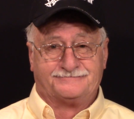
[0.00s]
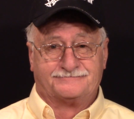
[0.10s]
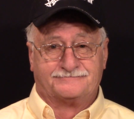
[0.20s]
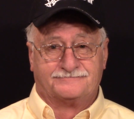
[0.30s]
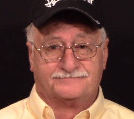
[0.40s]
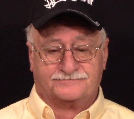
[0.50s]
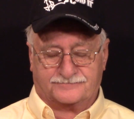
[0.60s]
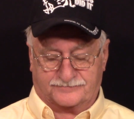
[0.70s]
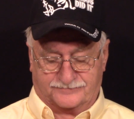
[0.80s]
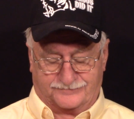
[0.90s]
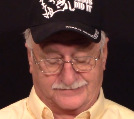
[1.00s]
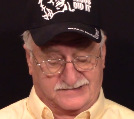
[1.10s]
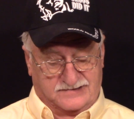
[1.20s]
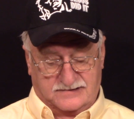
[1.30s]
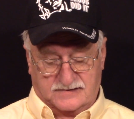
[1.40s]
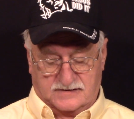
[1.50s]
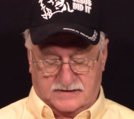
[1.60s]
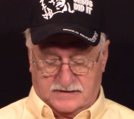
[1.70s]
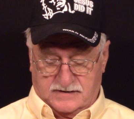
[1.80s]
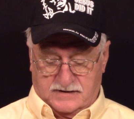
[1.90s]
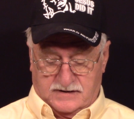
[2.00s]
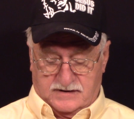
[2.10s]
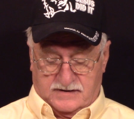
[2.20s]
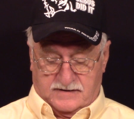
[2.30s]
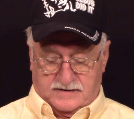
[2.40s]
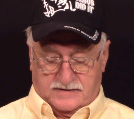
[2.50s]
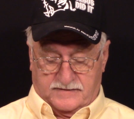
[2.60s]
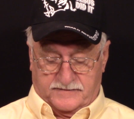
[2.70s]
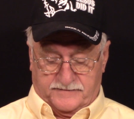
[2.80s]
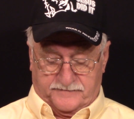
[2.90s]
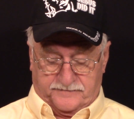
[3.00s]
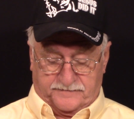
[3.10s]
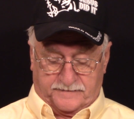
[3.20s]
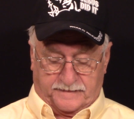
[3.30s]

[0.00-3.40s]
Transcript: [no speech]